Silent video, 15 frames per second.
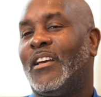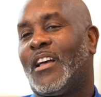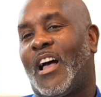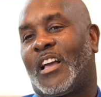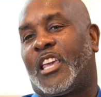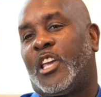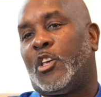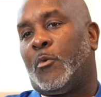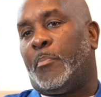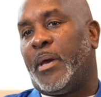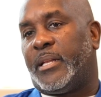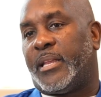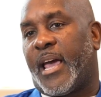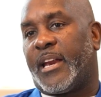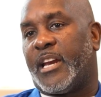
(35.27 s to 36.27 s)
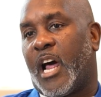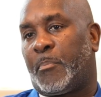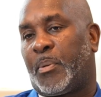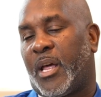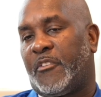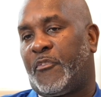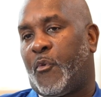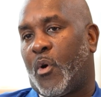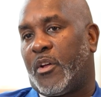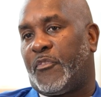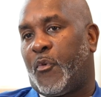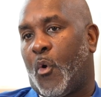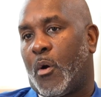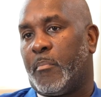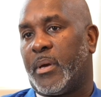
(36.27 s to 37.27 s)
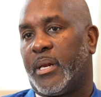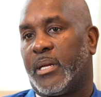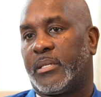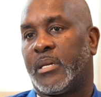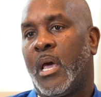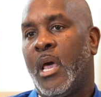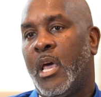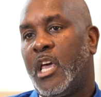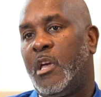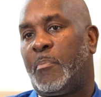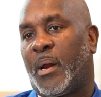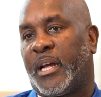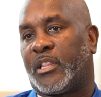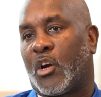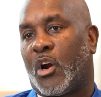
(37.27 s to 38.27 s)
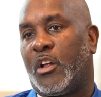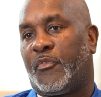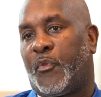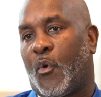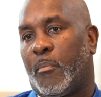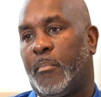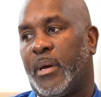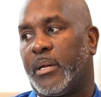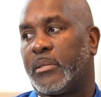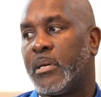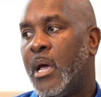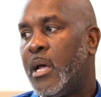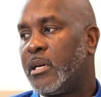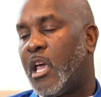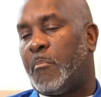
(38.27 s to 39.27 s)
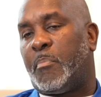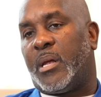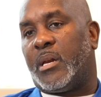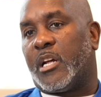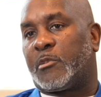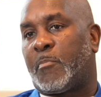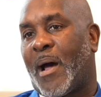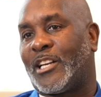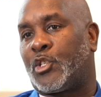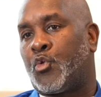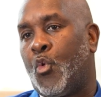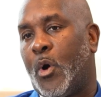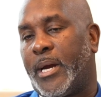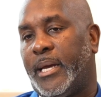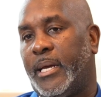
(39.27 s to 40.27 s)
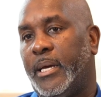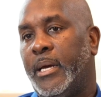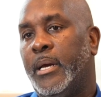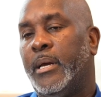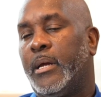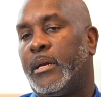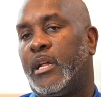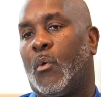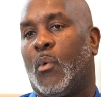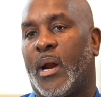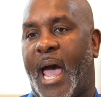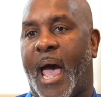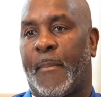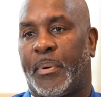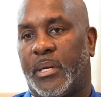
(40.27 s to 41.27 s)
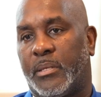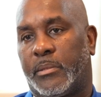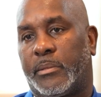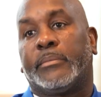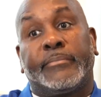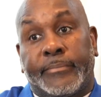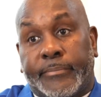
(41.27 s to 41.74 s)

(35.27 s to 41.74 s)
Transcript: How can you beat that? And I played 44 minutes. He played 34 minutes. They beating us by 20, and then what happens?